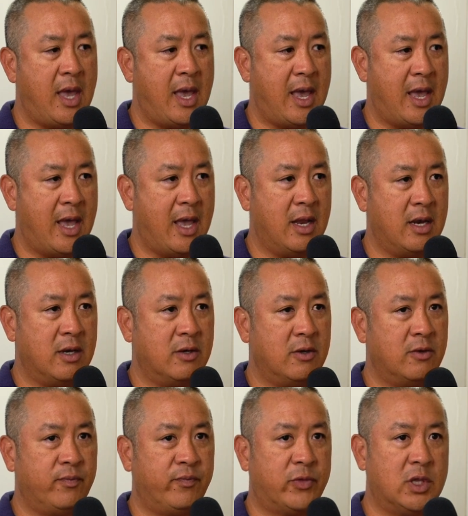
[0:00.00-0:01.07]

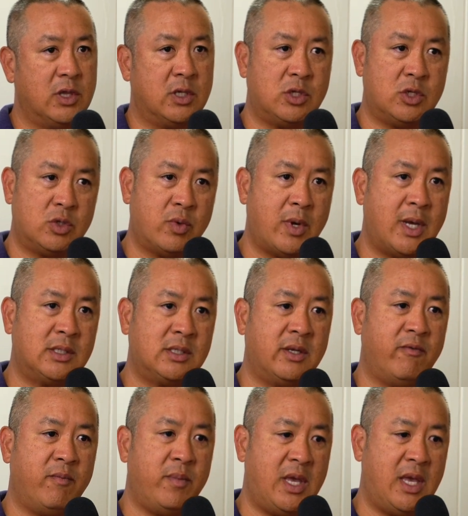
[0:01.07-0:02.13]
And the stress
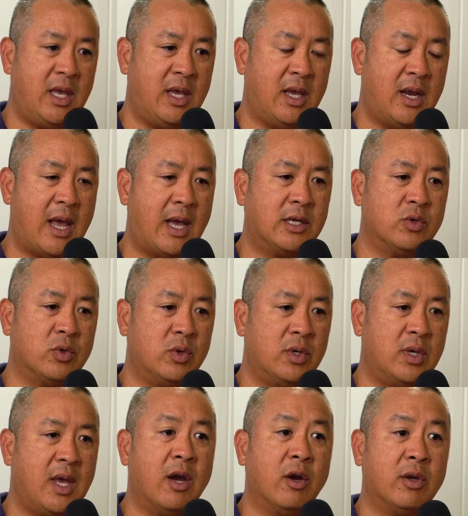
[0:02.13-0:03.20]
of being an actual
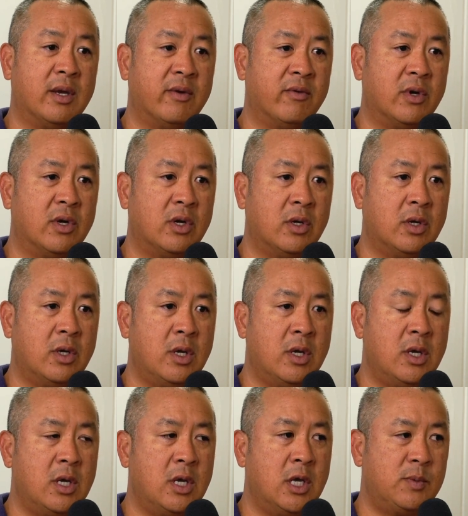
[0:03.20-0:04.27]
caregiver,
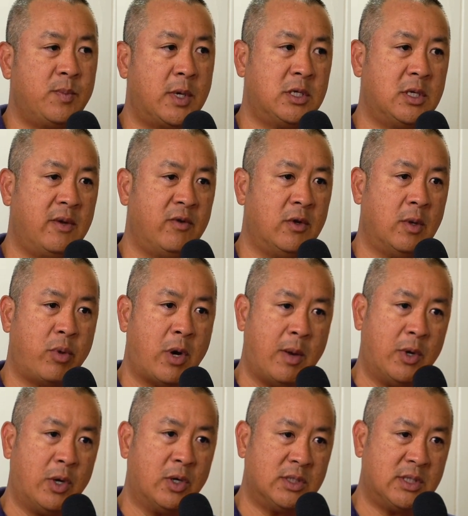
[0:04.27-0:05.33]
especially if you're the
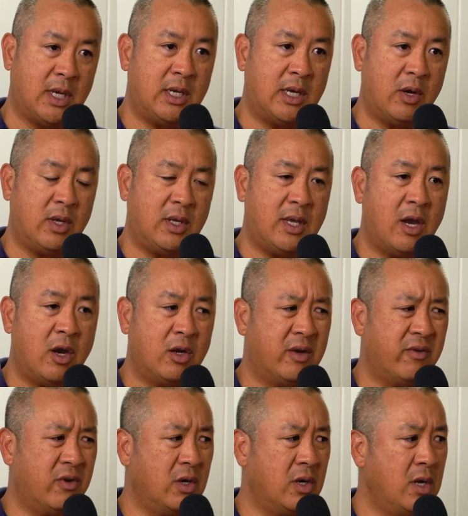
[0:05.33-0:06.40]
primary or secondary
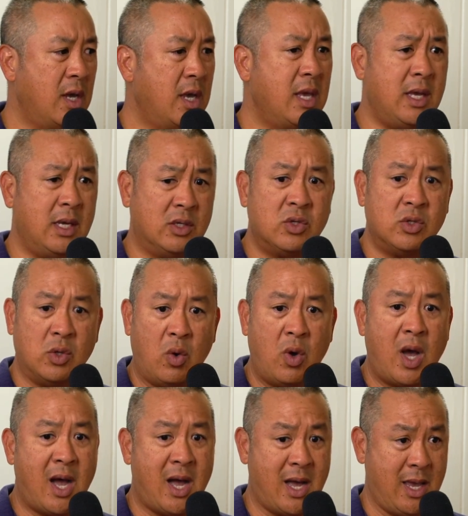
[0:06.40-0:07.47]
caregiver, is so
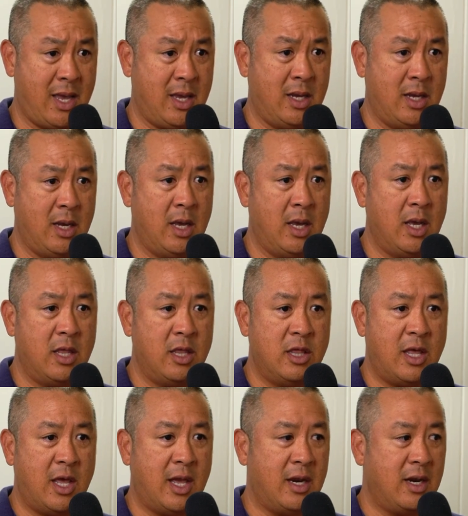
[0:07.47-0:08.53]
high
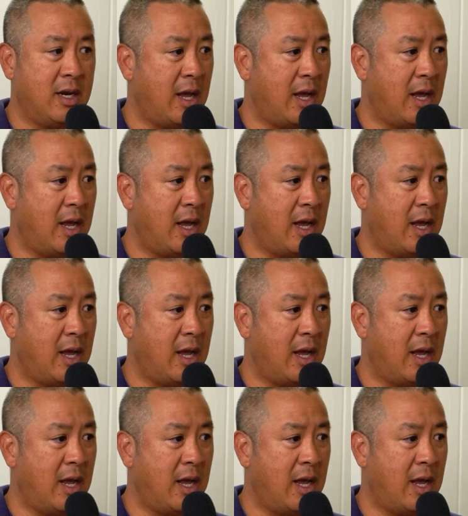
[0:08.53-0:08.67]
that